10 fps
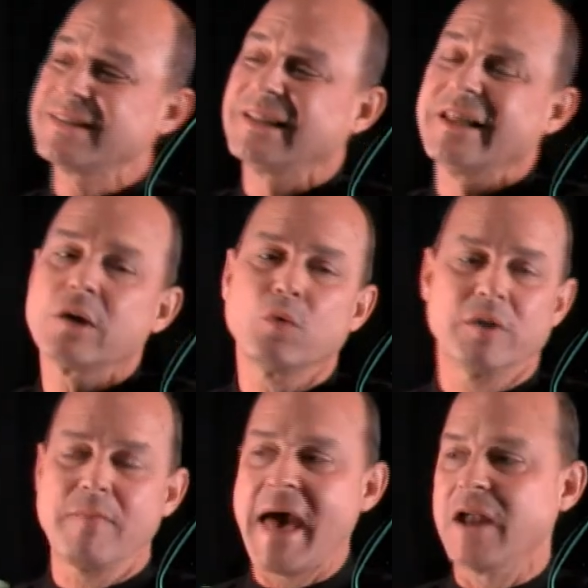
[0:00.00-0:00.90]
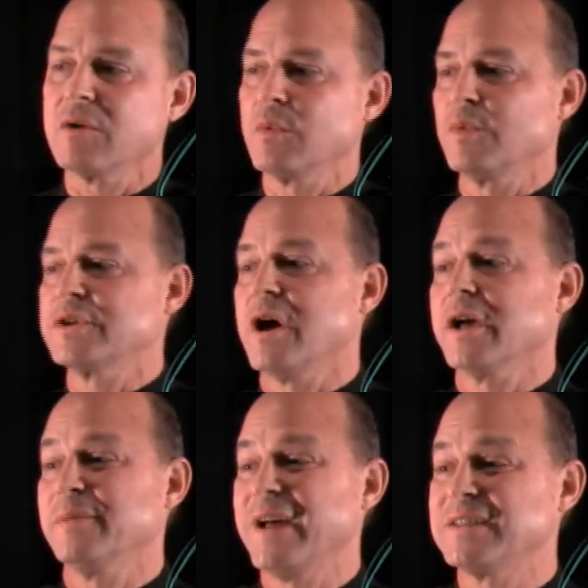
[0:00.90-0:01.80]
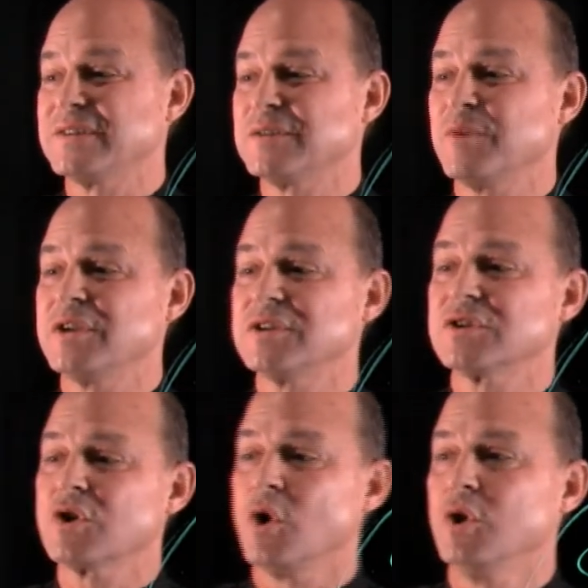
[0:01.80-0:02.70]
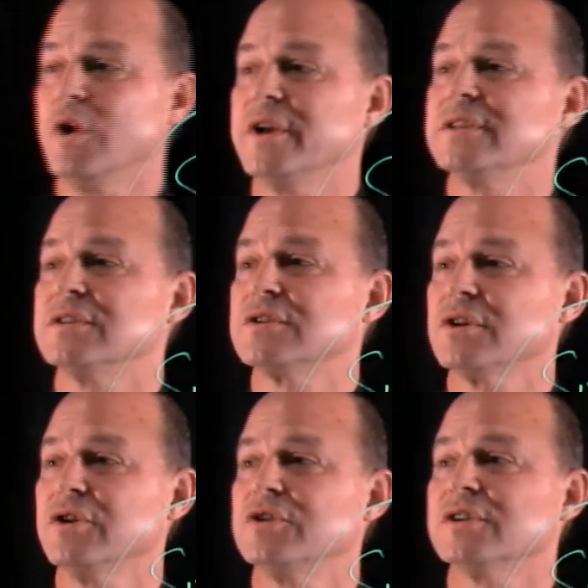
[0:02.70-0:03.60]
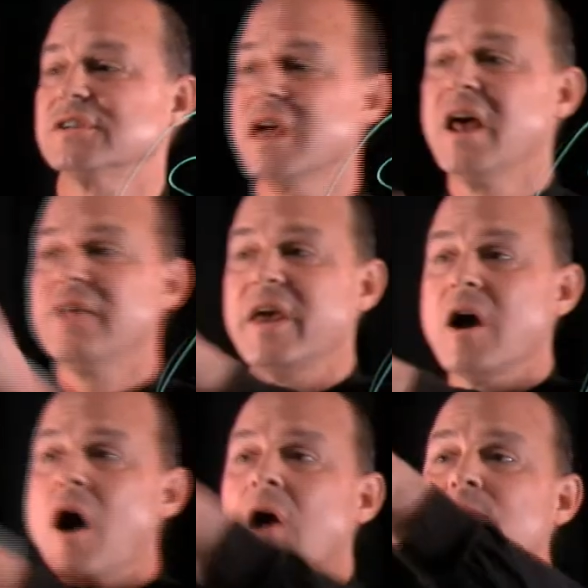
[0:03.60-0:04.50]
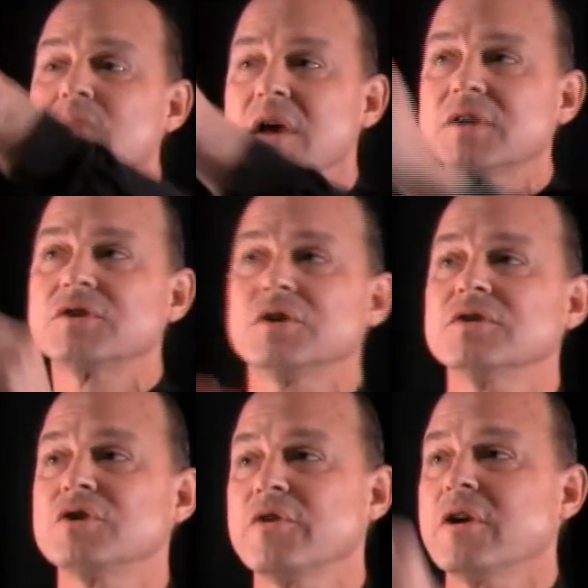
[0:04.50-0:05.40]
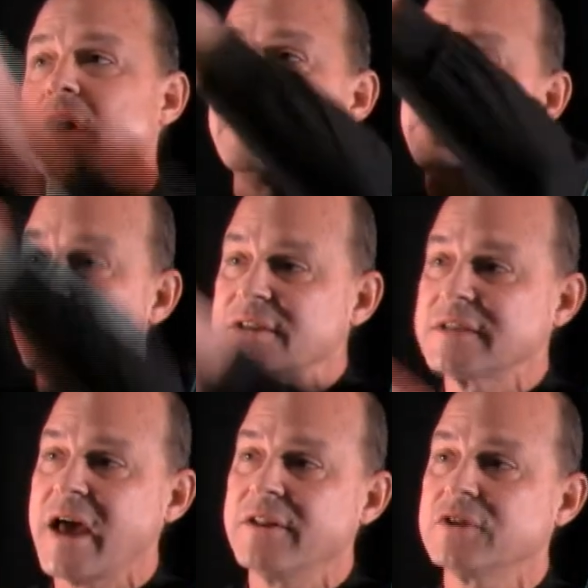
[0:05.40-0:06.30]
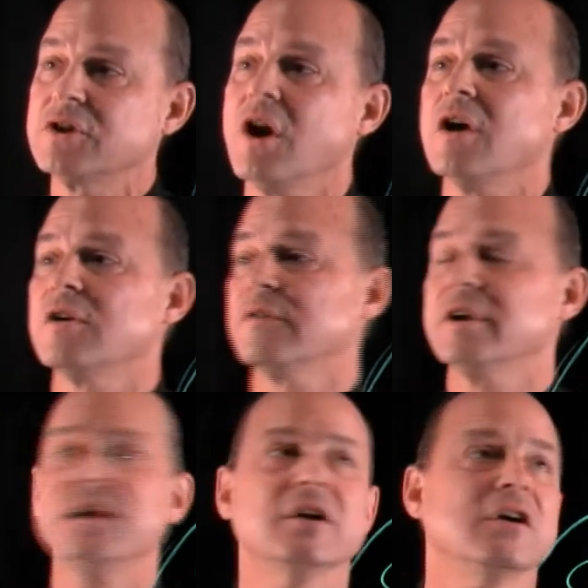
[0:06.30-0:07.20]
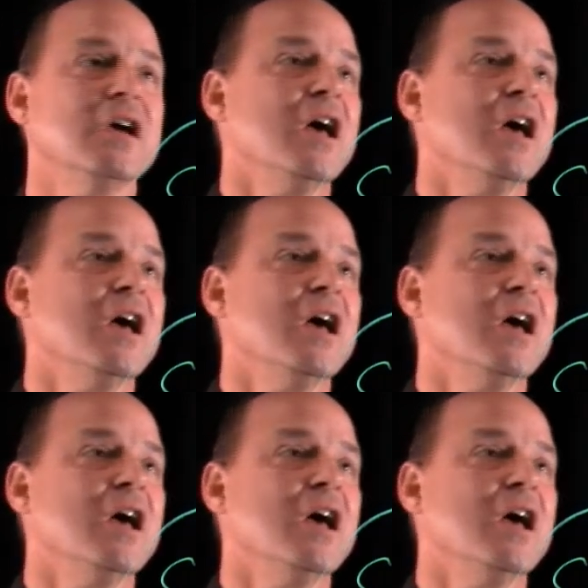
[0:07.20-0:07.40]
liquid matter when we're talking about suspensions, colloids, and solutions. They are mixtures, so they're on this side of the chart over here.